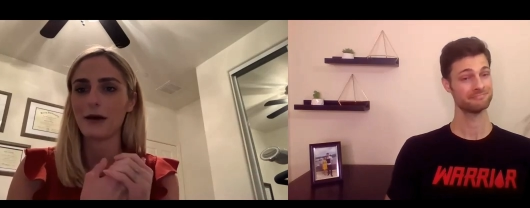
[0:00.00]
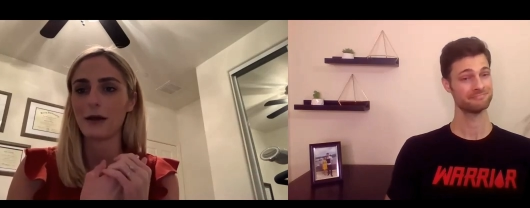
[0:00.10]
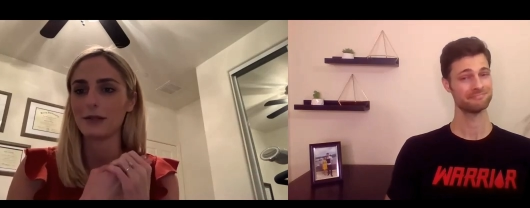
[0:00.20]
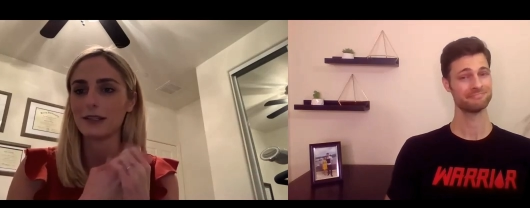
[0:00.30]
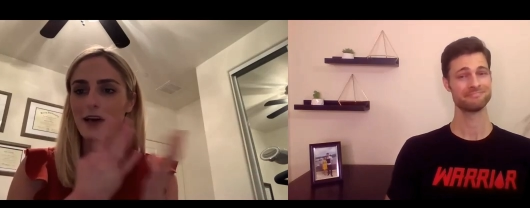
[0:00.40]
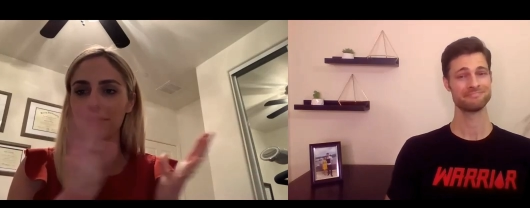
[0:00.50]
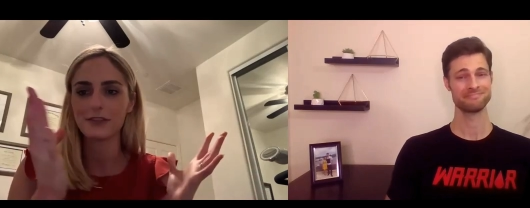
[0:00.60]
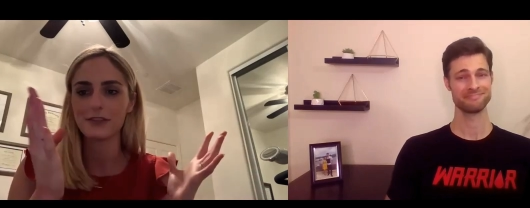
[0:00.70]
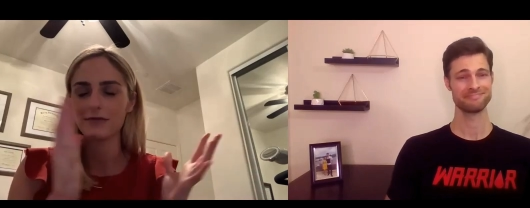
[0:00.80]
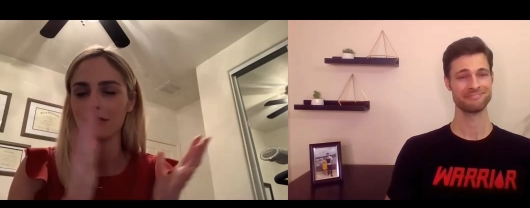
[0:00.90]
Speaker 1: I would love,
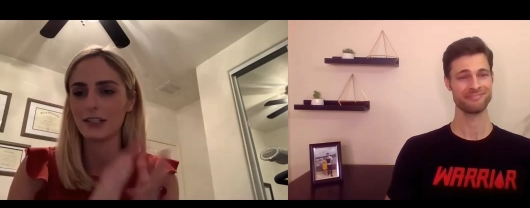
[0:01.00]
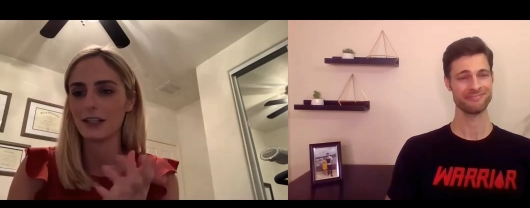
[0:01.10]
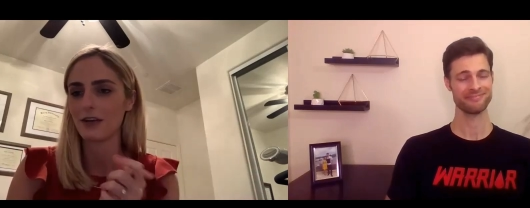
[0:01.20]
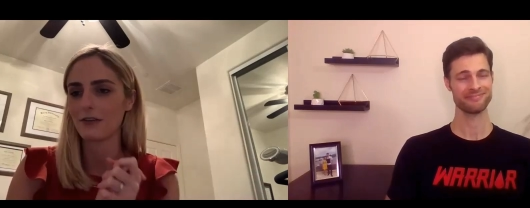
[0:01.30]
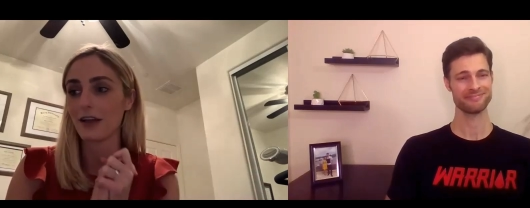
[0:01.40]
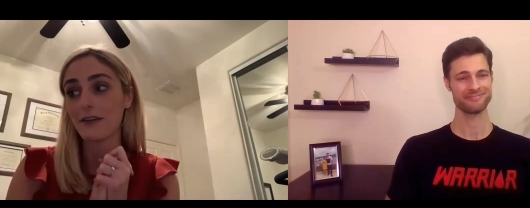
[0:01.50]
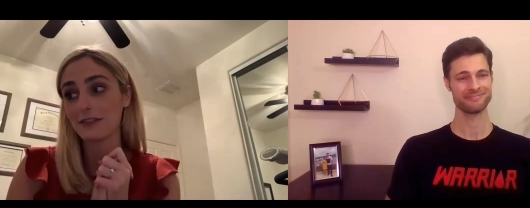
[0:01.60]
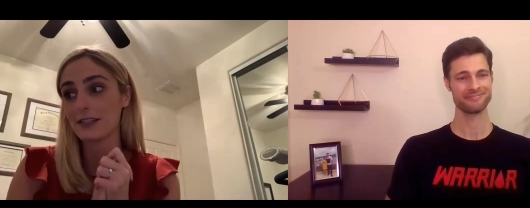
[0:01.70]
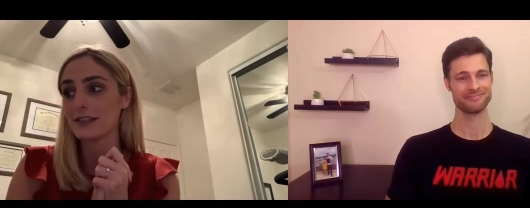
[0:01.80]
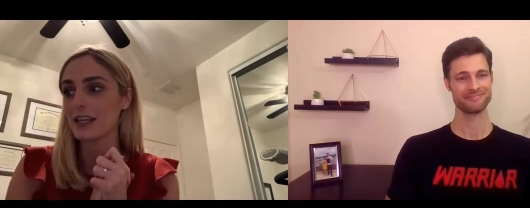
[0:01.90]
you know, love
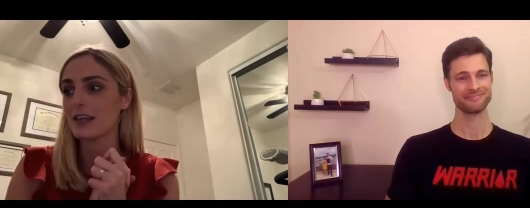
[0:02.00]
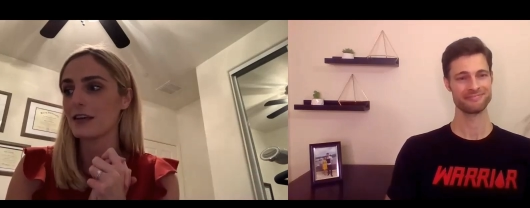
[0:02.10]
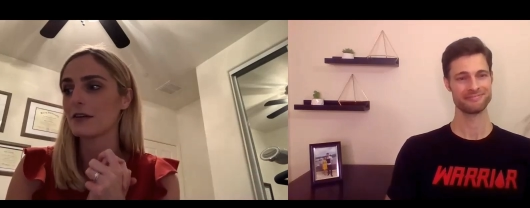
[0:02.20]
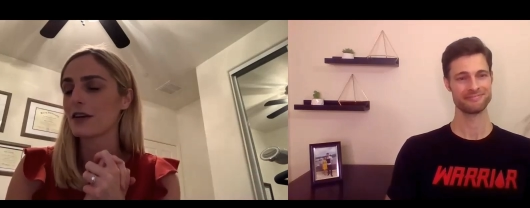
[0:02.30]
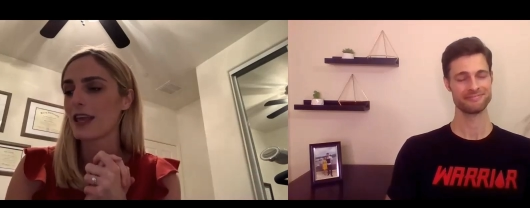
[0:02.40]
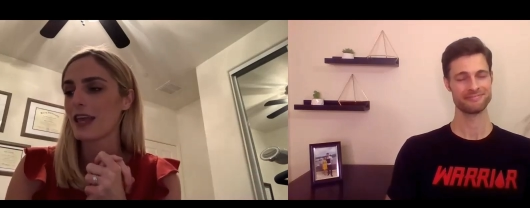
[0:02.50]
to see you.